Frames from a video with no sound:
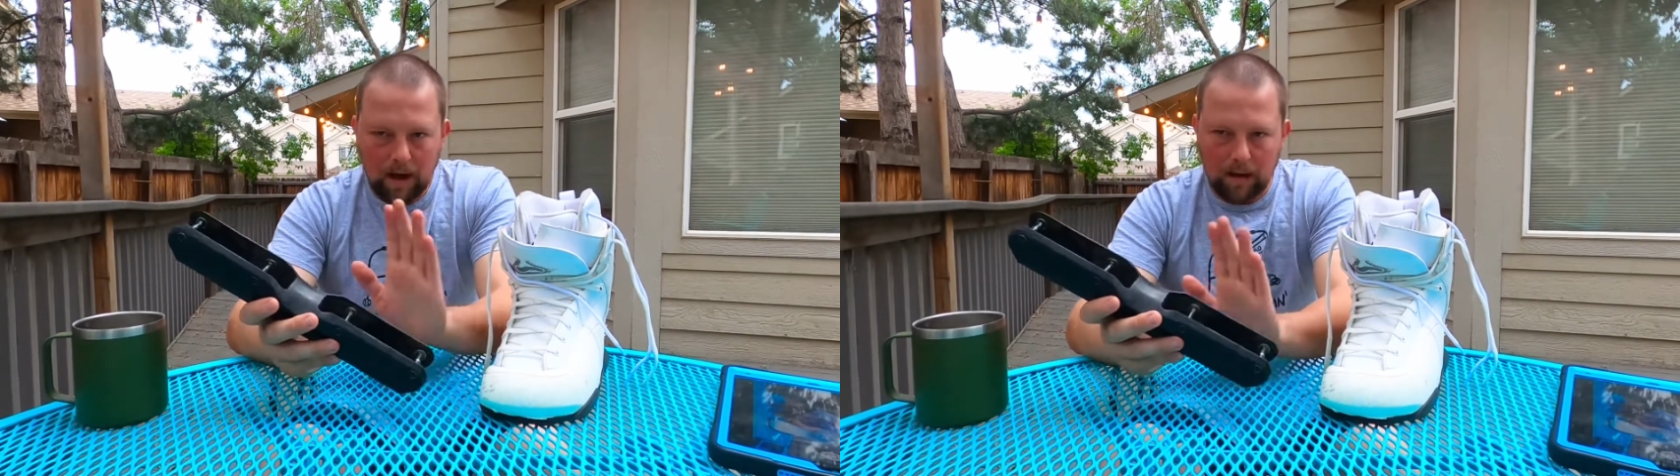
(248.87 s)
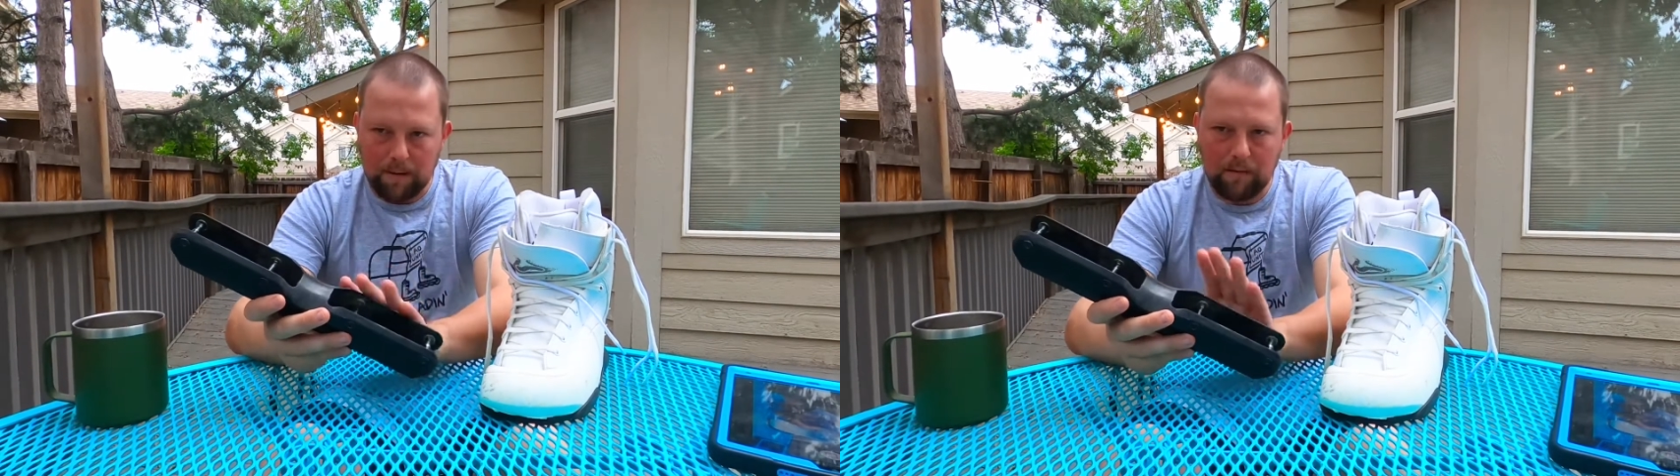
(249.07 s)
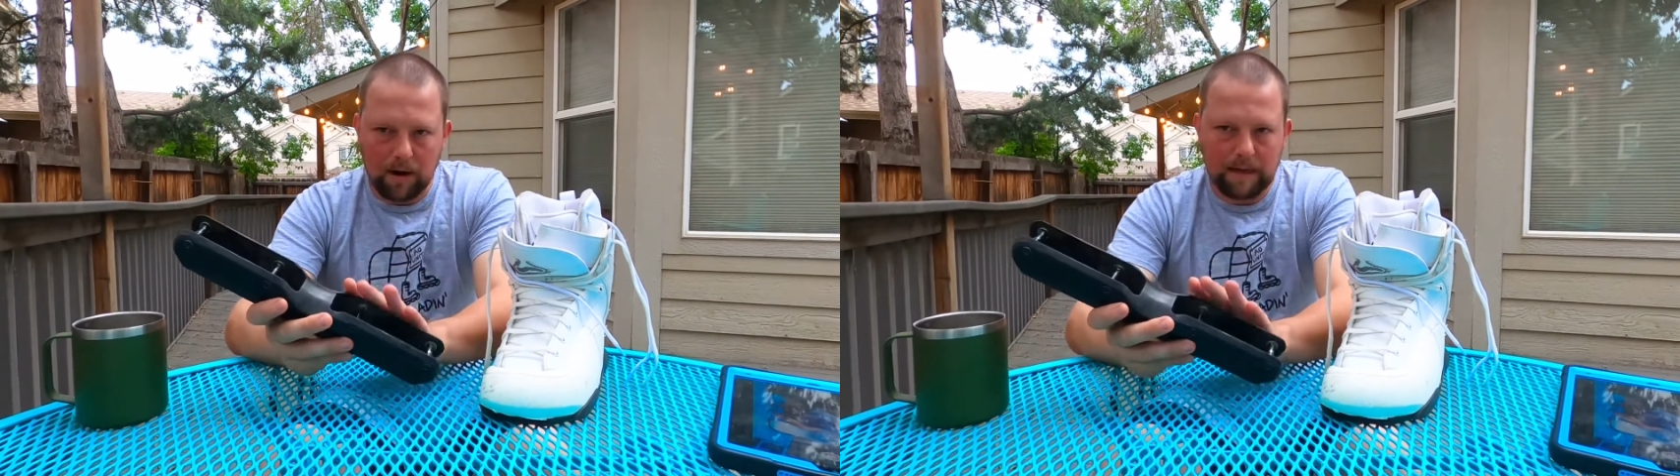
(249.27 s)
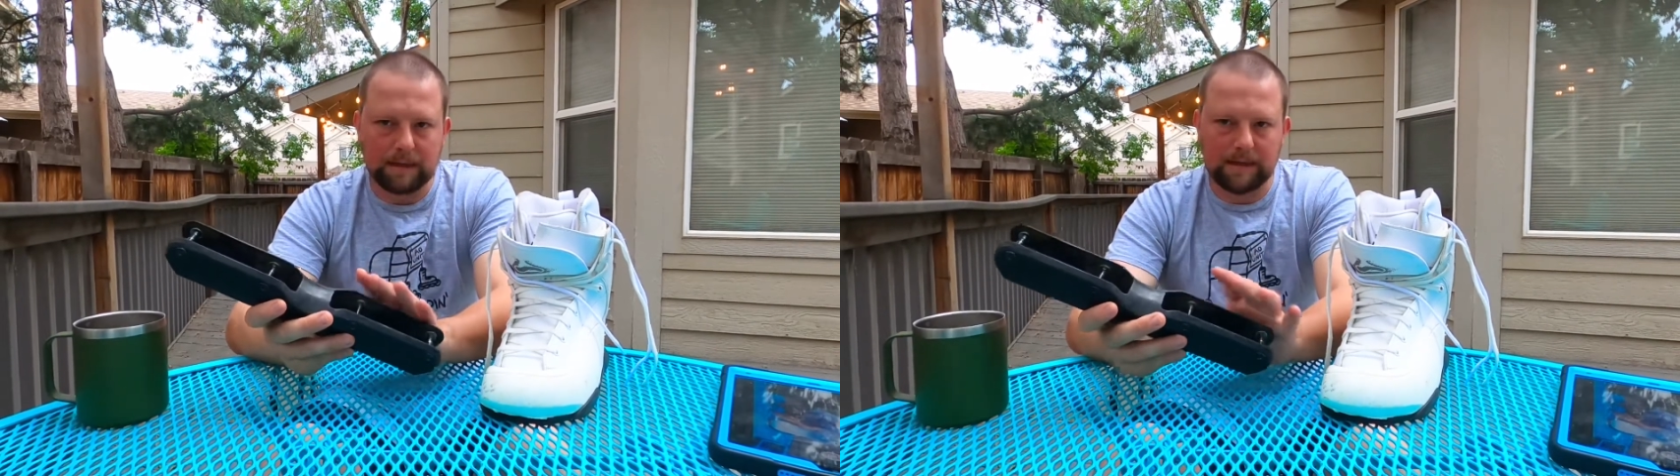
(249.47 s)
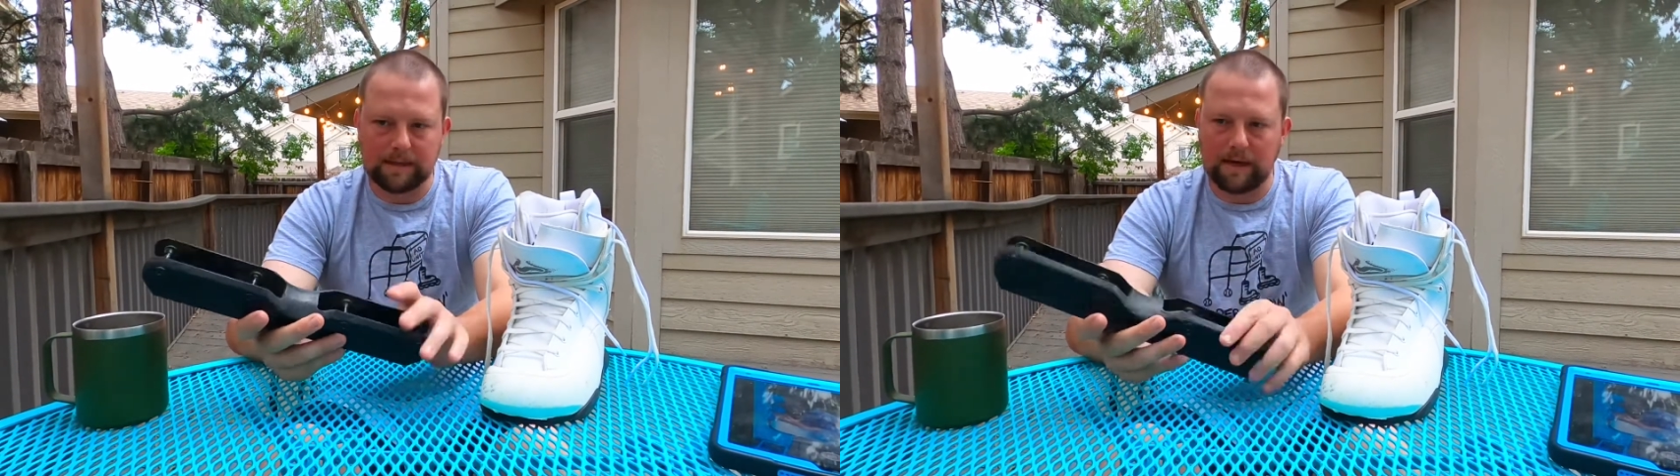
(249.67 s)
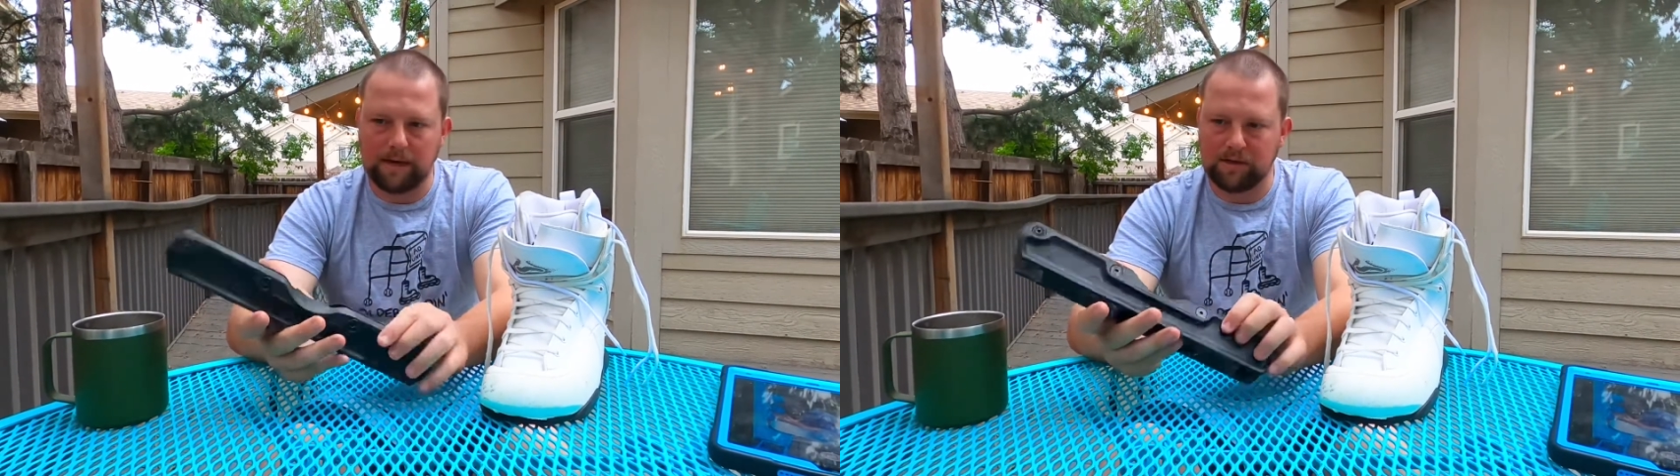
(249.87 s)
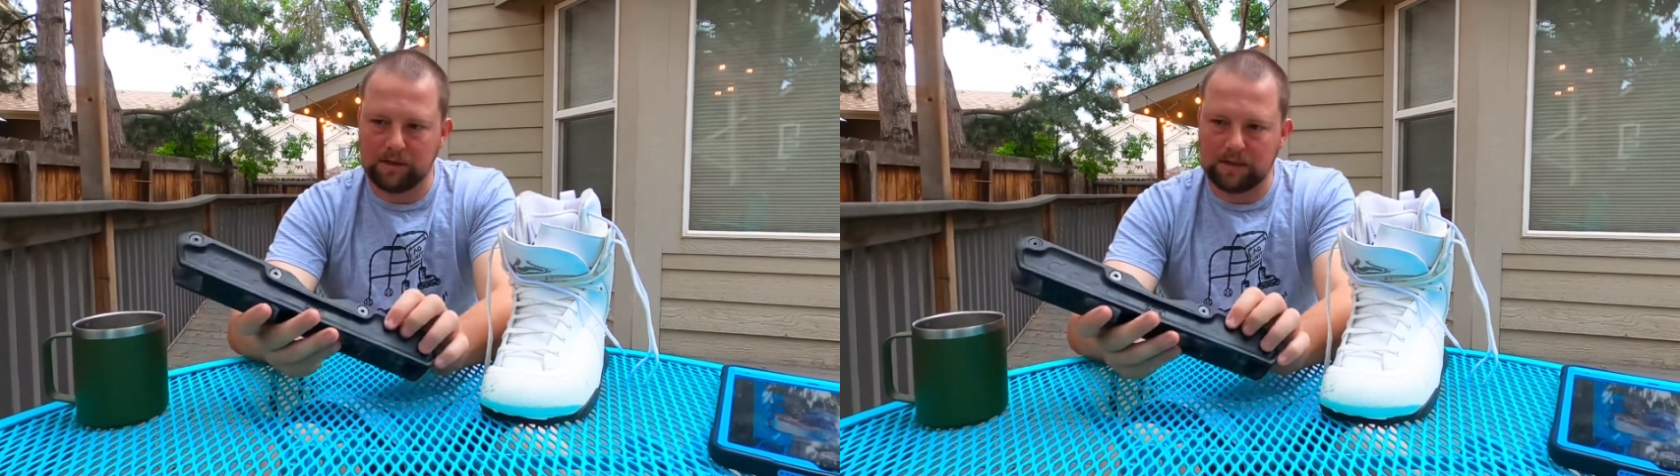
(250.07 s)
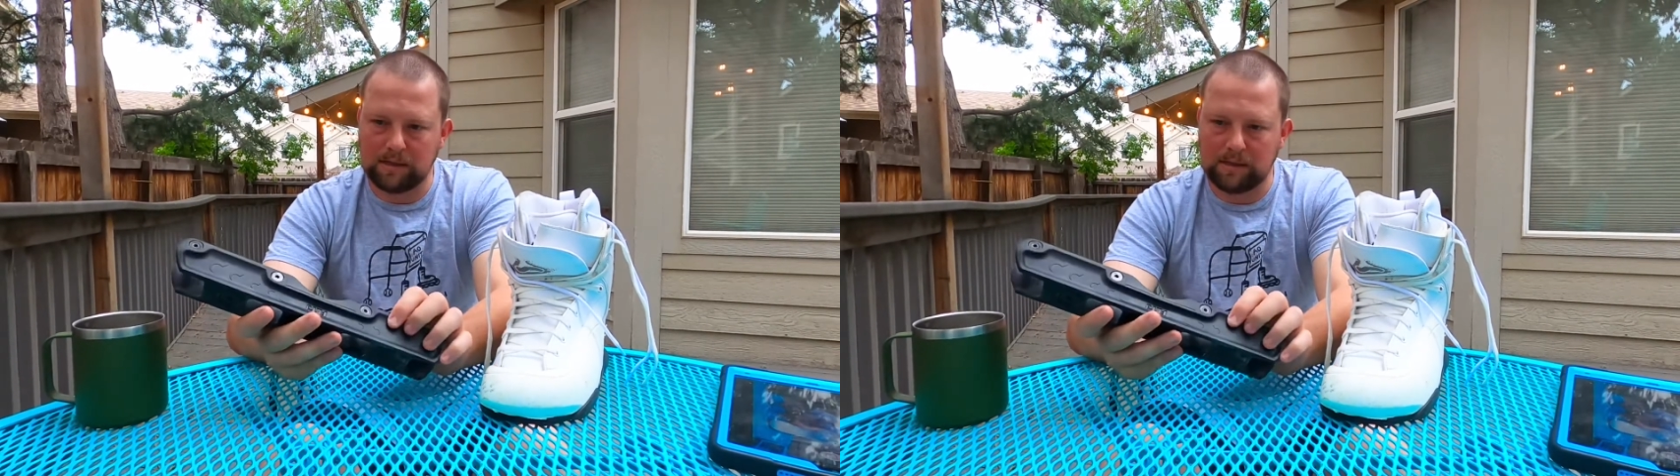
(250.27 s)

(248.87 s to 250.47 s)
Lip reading: I may ride these again just to